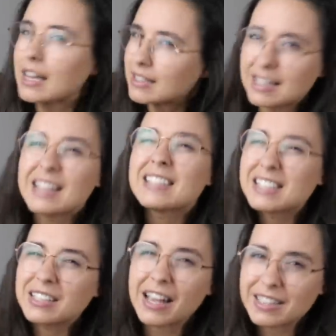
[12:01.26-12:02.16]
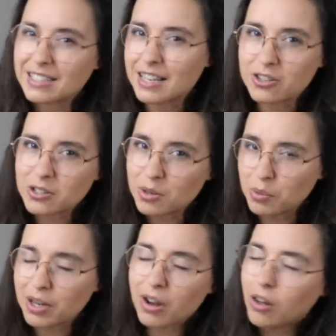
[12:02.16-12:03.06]
It's it still has Sanderson
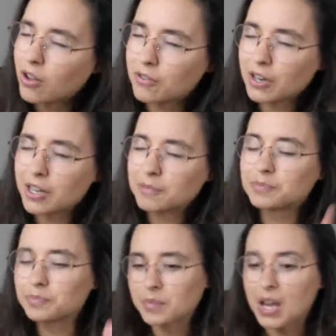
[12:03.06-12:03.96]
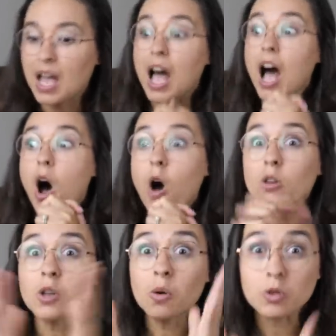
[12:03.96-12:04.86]
written all over it.
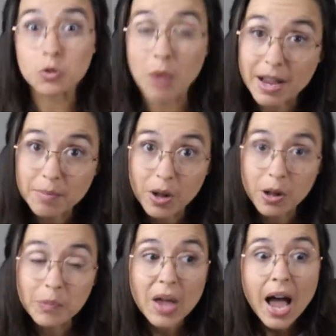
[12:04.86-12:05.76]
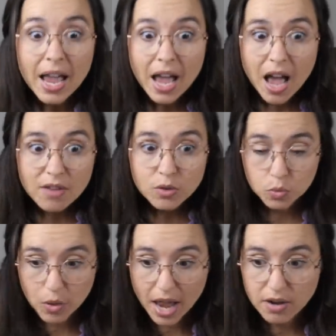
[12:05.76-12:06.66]
Also, Dragon Ball. I have
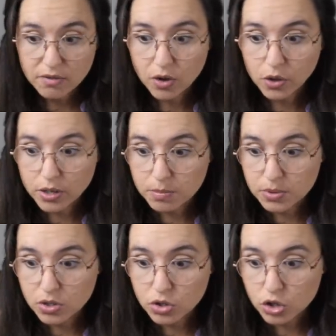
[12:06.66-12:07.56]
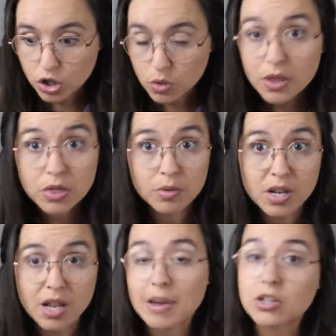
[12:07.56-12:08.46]
read volumes two and
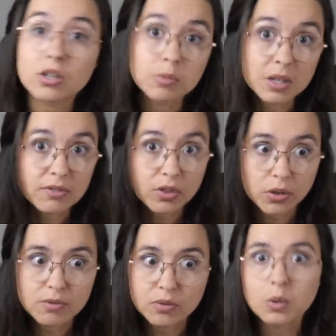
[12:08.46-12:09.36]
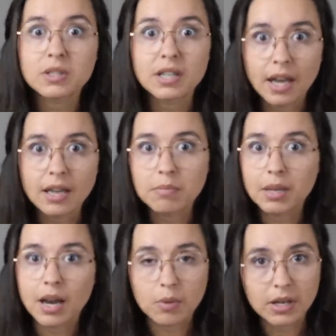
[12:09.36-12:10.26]
three. I'm actually reading volume four tonight,
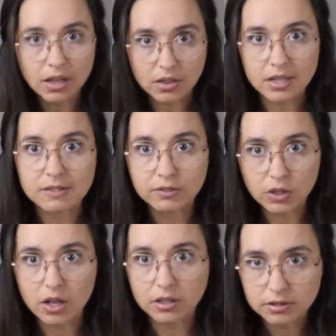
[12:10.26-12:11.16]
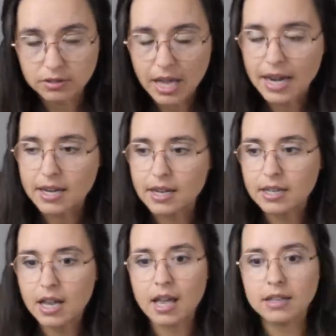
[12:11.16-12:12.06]
but I want to get this vlog
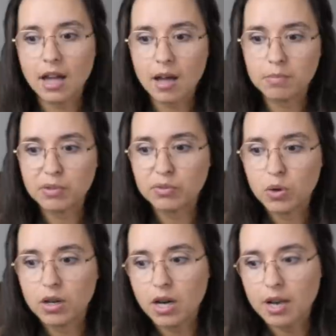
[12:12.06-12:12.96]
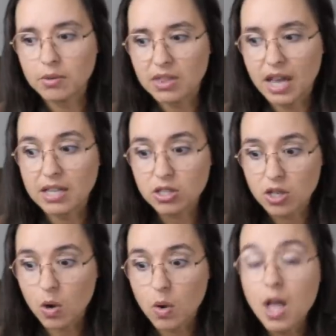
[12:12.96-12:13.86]
edited and up before I read that.
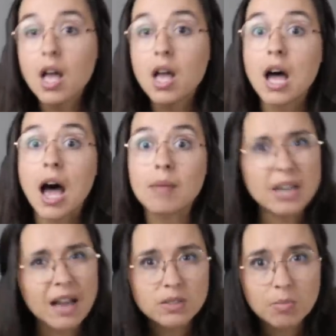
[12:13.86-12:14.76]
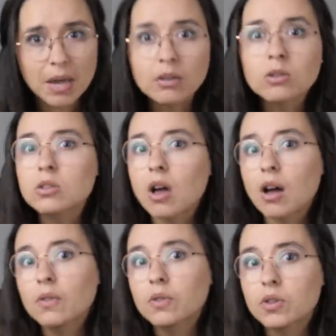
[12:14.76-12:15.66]
So I'm gonna have some panels
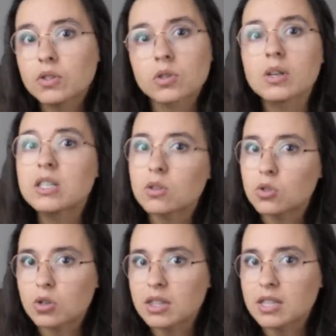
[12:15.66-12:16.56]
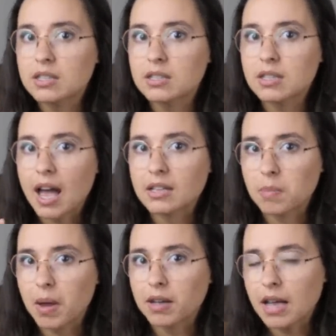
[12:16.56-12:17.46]
on the screen, so treat this as a
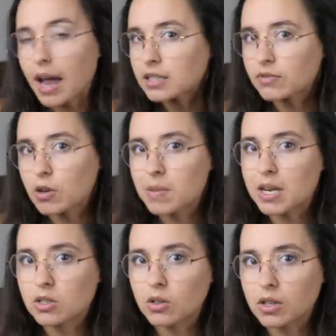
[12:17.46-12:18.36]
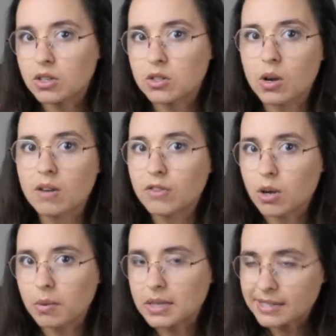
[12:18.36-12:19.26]
podcast for a minute. Don't look at the screen if you
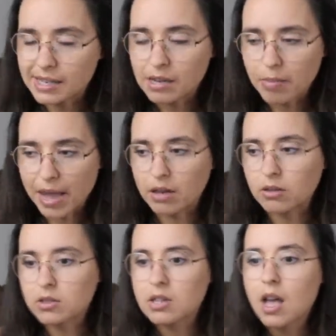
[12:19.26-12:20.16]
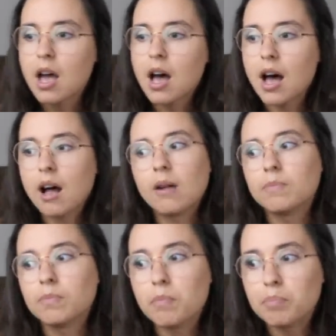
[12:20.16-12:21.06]
don't want to see any panels.
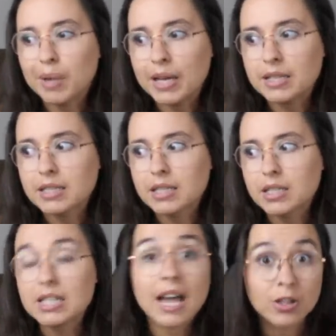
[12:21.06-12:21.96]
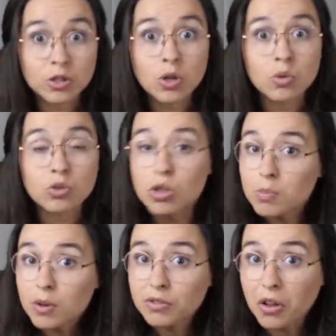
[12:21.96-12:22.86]
Um, but yeah, so two
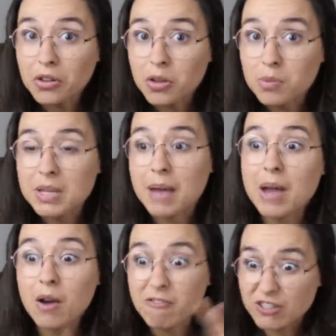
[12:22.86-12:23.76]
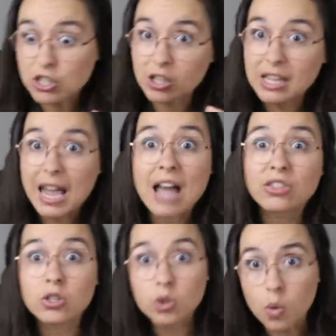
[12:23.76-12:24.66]
more volumes. I'm now officially
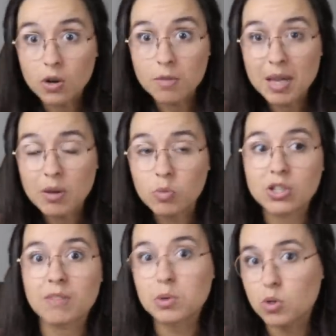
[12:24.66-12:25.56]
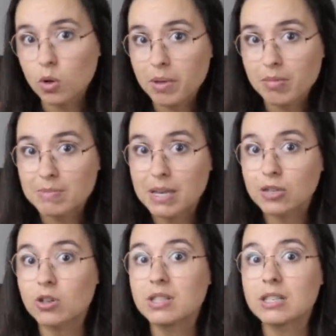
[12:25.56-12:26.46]
at the tournament, which I've been told by my
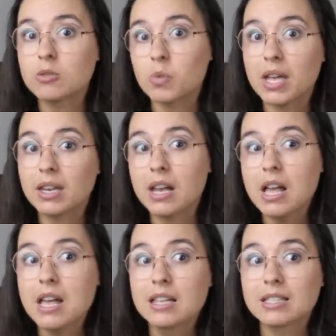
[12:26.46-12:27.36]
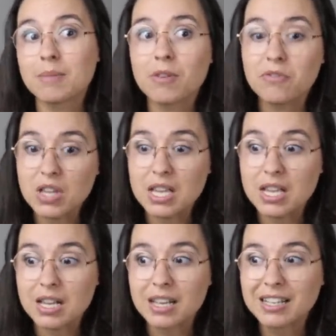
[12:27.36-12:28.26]
patrons is when some of
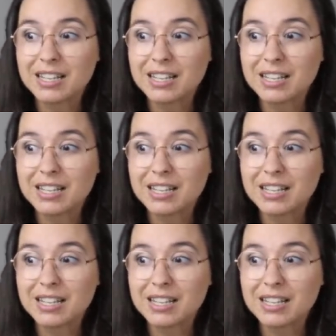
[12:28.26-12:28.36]
the